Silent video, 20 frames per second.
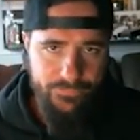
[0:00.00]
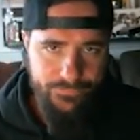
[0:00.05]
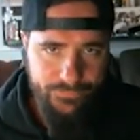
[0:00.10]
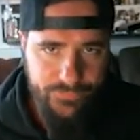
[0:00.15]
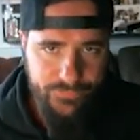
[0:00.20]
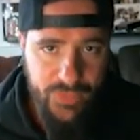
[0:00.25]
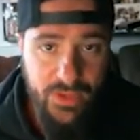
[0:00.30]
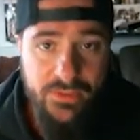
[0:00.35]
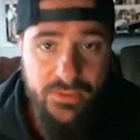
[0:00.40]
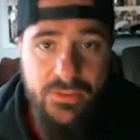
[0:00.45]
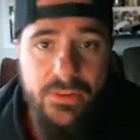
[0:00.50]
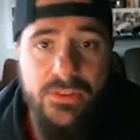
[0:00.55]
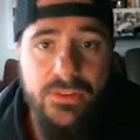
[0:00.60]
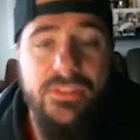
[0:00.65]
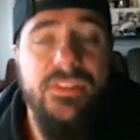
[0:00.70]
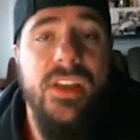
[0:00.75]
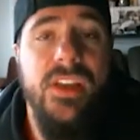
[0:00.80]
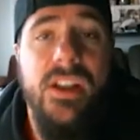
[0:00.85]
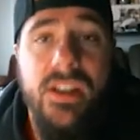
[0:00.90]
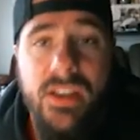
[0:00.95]
Nice little
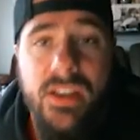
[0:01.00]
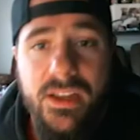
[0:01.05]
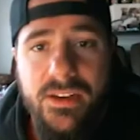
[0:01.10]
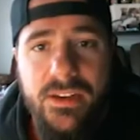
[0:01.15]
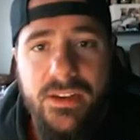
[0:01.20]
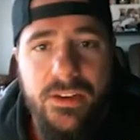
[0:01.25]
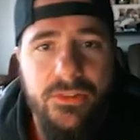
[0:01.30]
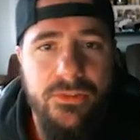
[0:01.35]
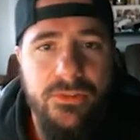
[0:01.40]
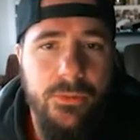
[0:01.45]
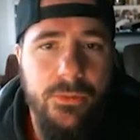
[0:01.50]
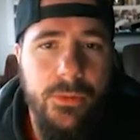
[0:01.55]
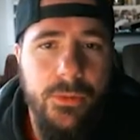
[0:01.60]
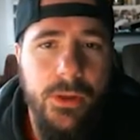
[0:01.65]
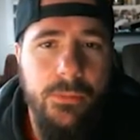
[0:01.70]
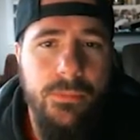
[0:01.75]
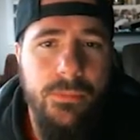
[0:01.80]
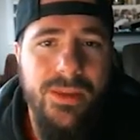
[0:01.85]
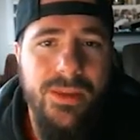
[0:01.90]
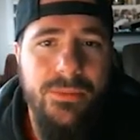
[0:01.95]
design he had there for
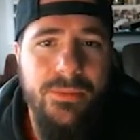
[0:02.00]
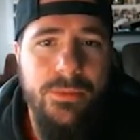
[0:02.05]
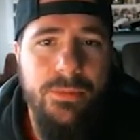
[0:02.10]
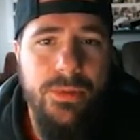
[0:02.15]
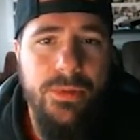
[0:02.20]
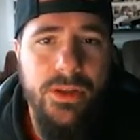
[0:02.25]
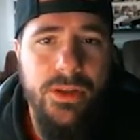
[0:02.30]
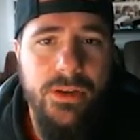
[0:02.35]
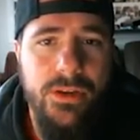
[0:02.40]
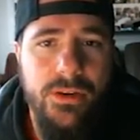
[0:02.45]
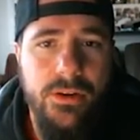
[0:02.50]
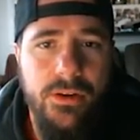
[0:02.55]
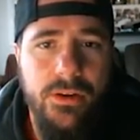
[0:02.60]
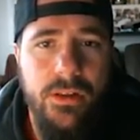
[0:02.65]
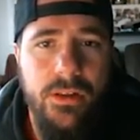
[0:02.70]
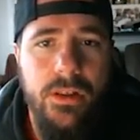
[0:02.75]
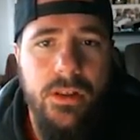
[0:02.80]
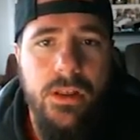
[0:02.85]
a baby play here.